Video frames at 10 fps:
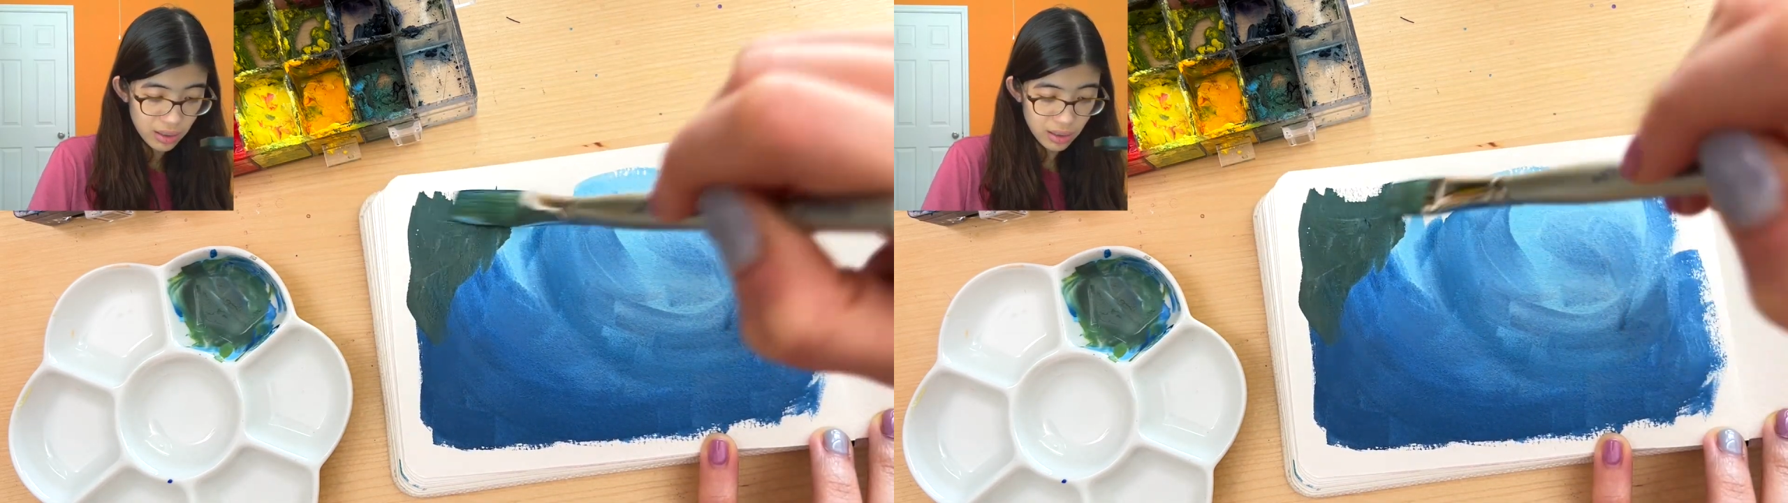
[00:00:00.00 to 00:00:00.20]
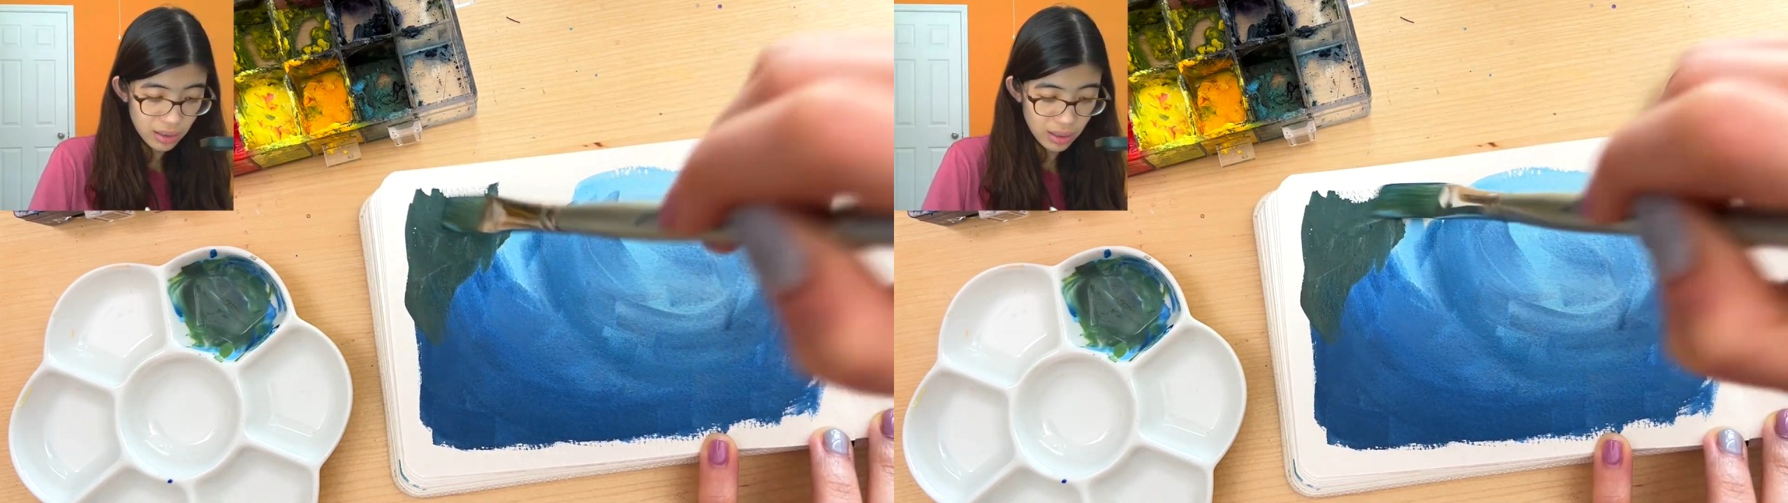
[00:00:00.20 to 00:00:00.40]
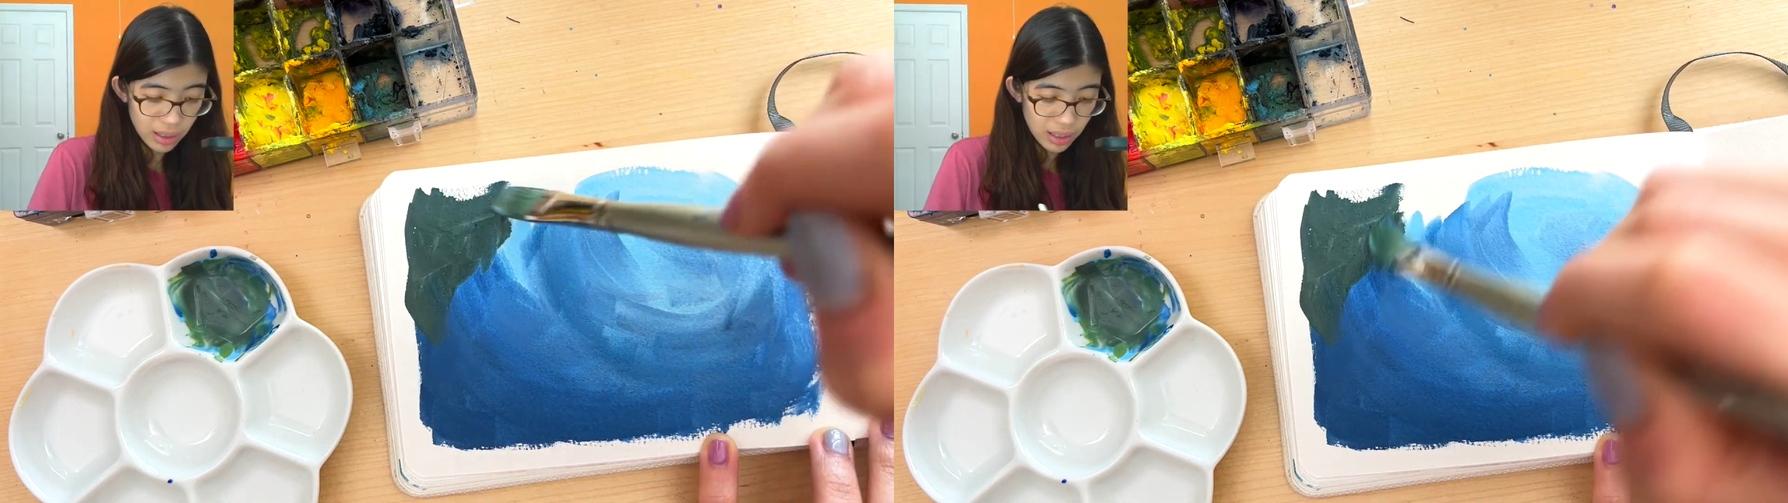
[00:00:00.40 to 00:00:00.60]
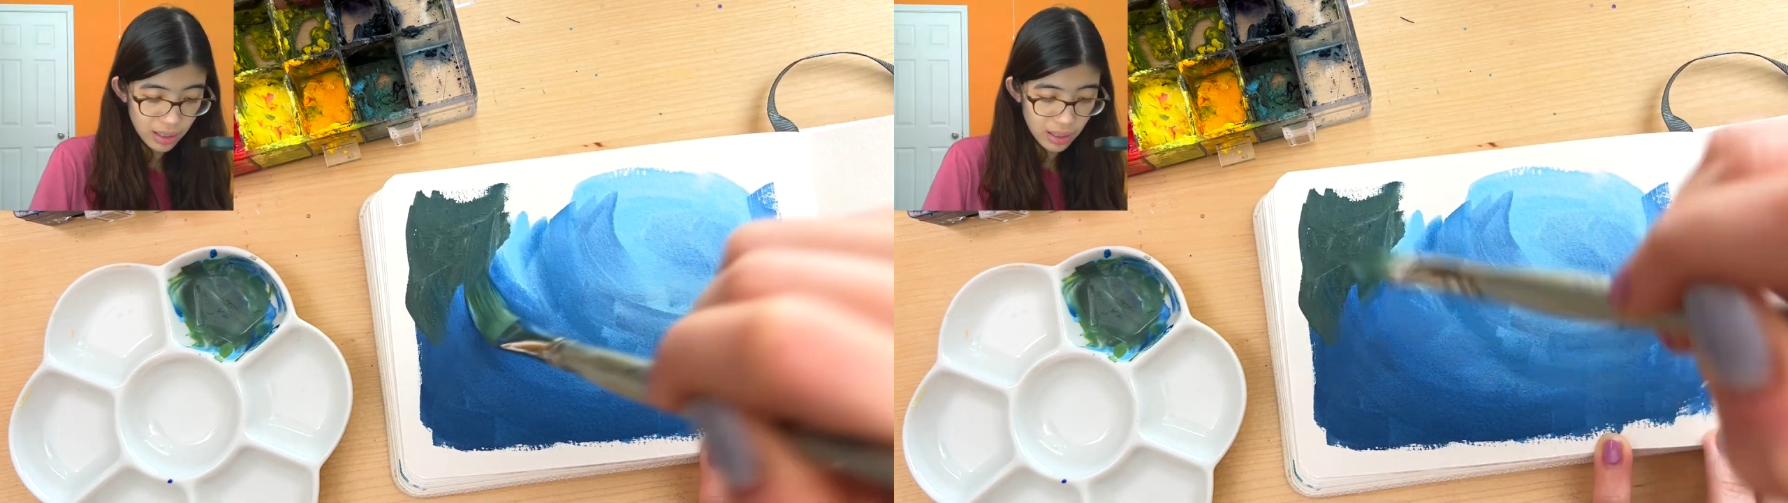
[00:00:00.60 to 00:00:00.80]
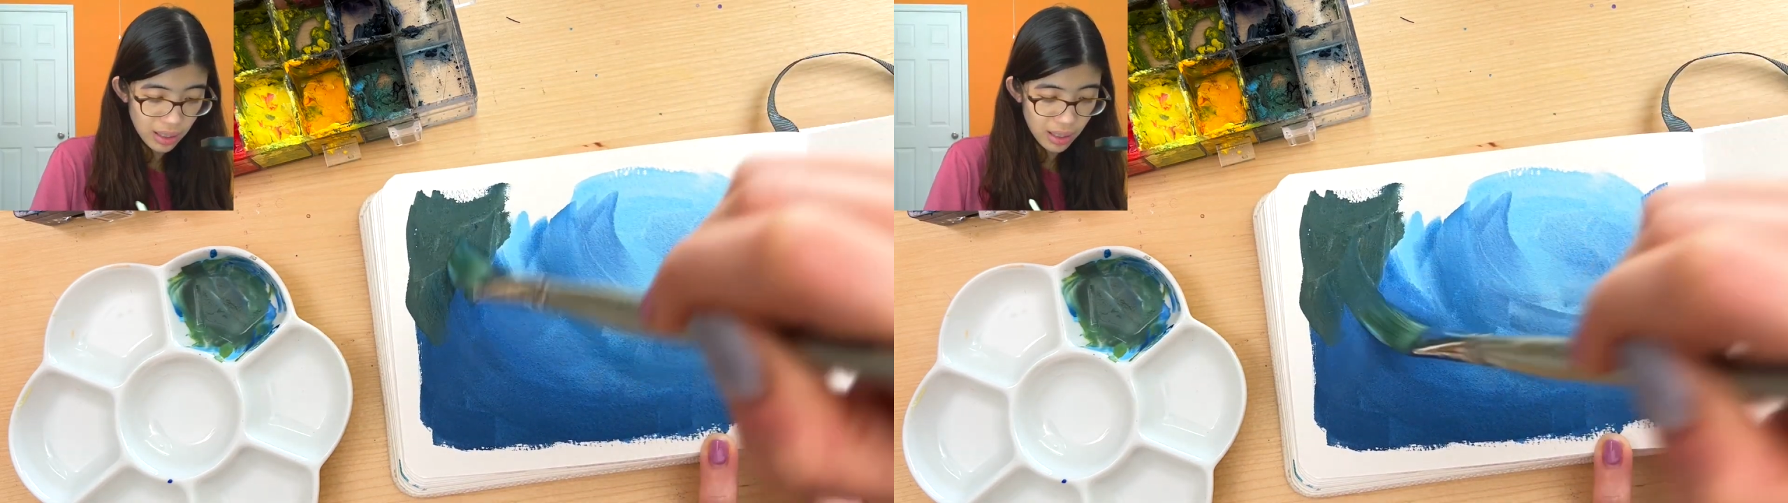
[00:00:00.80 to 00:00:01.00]

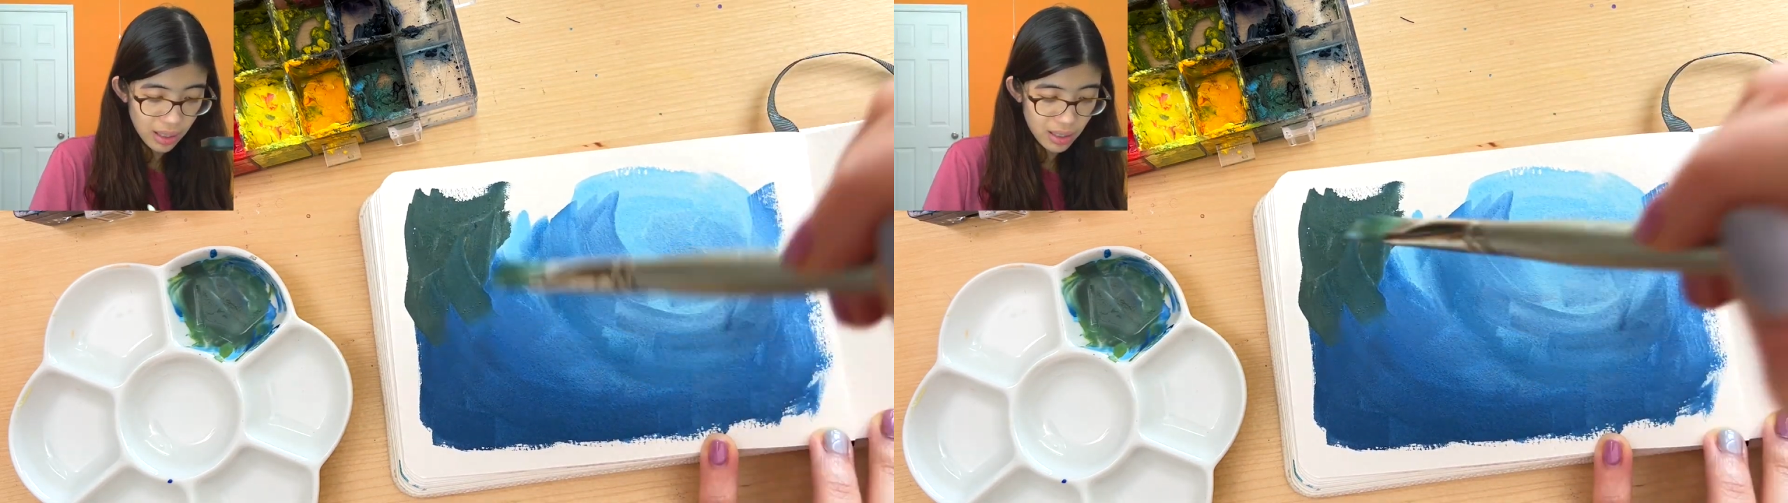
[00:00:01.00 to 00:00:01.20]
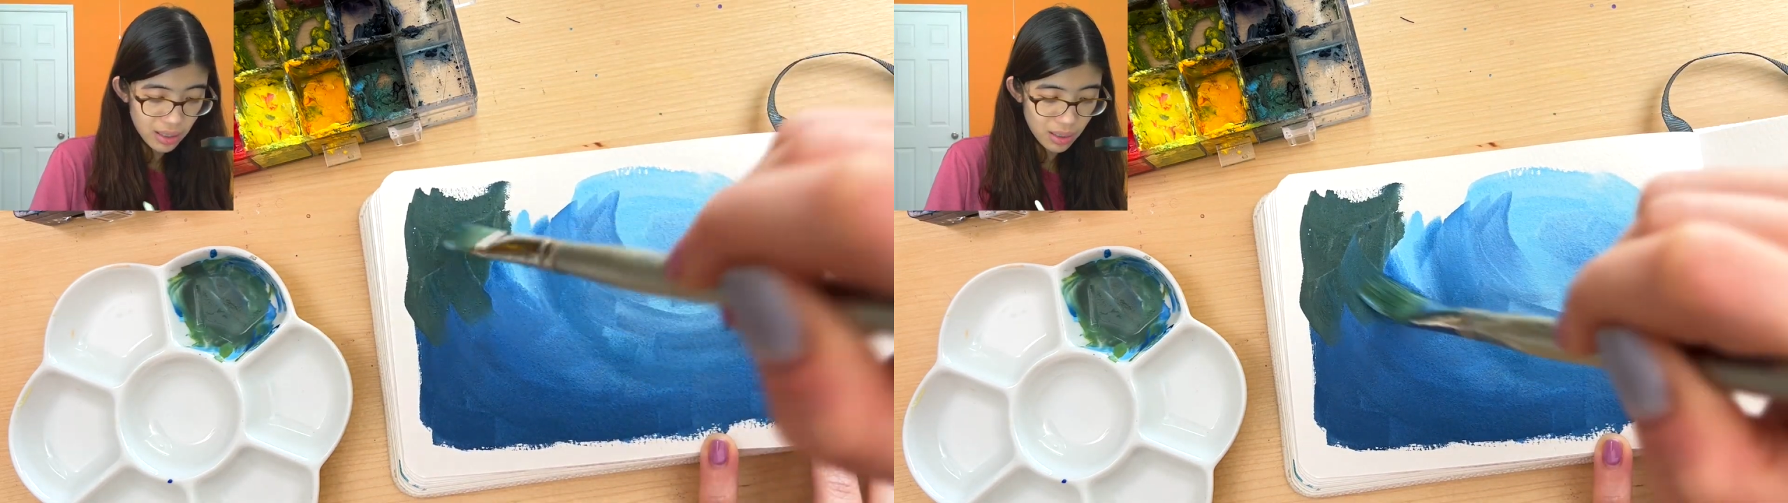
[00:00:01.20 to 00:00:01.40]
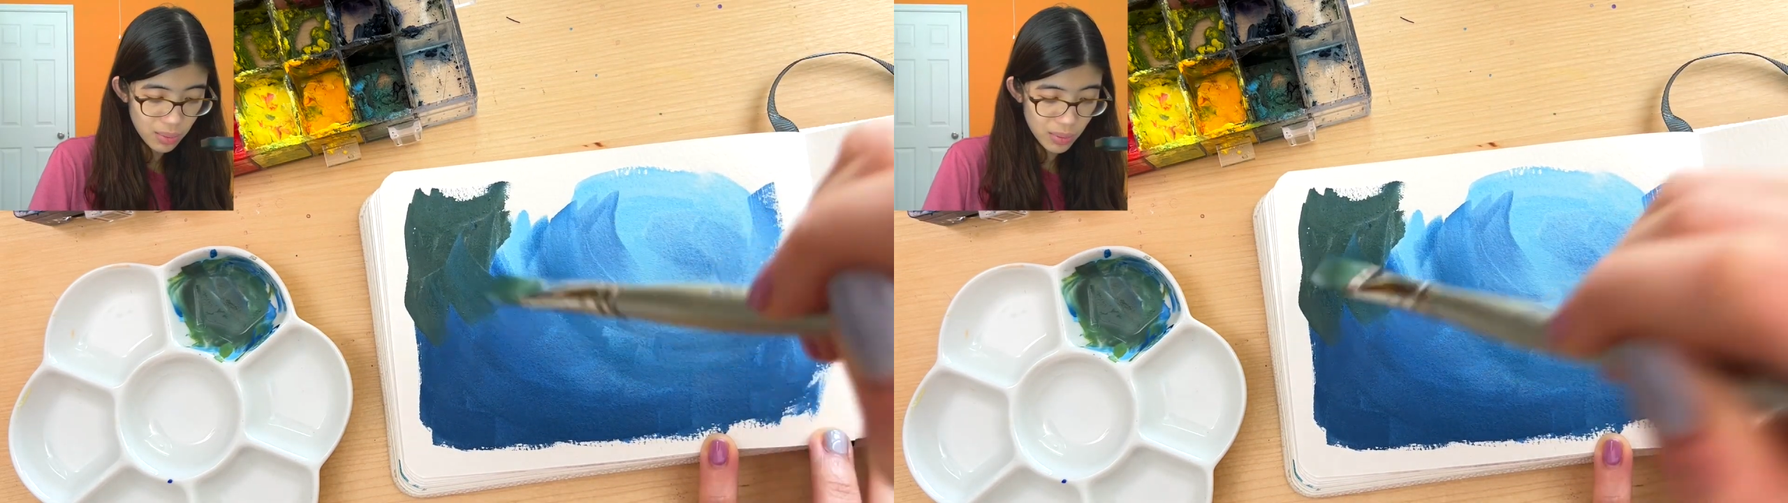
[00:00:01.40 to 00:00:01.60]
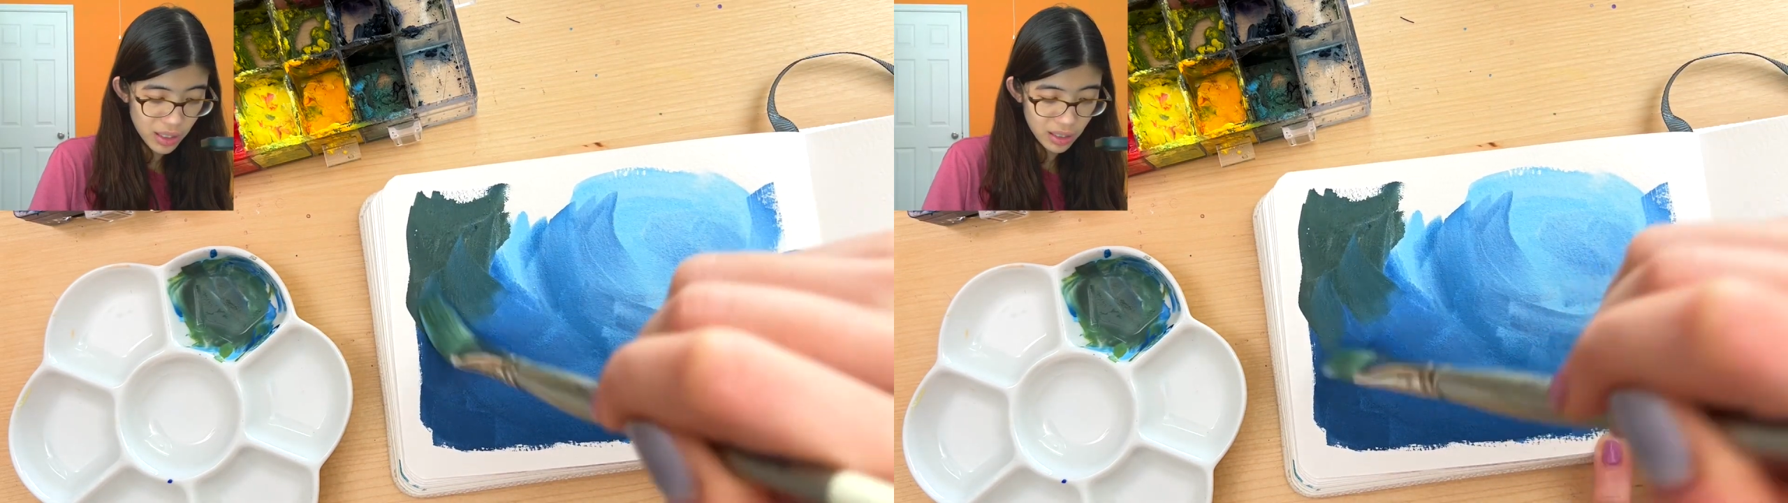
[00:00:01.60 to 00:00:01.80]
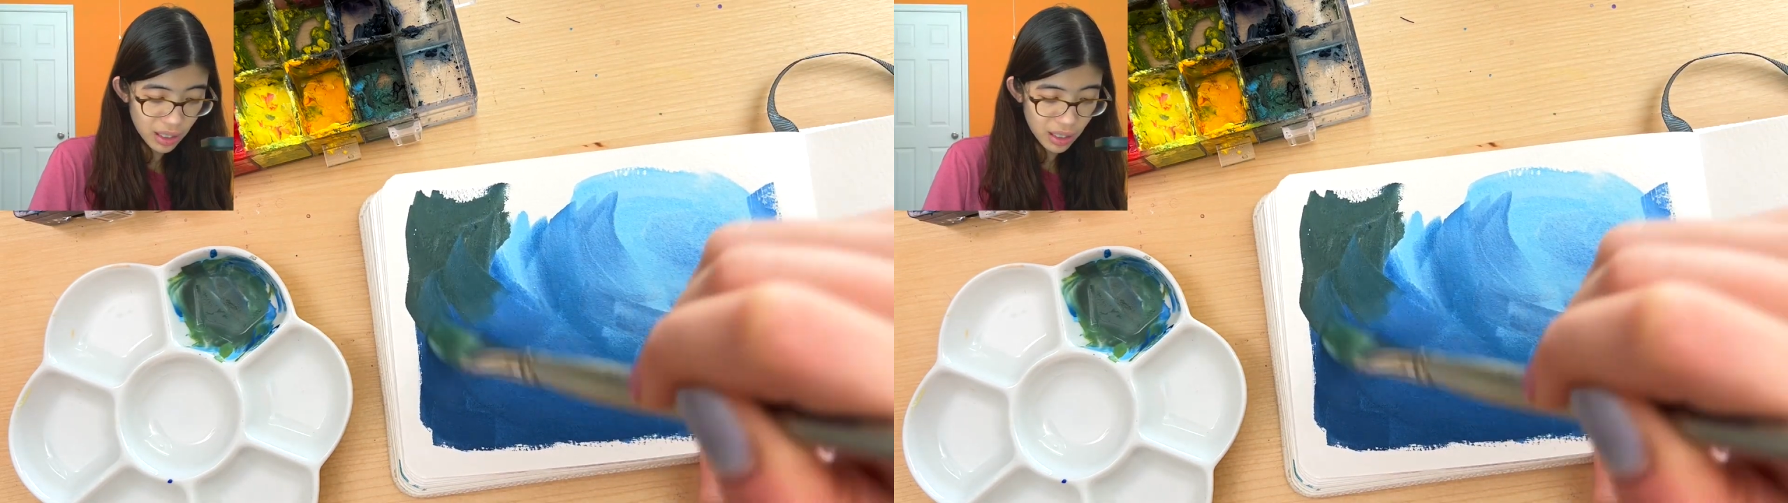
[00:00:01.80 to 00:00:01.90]
Add some of this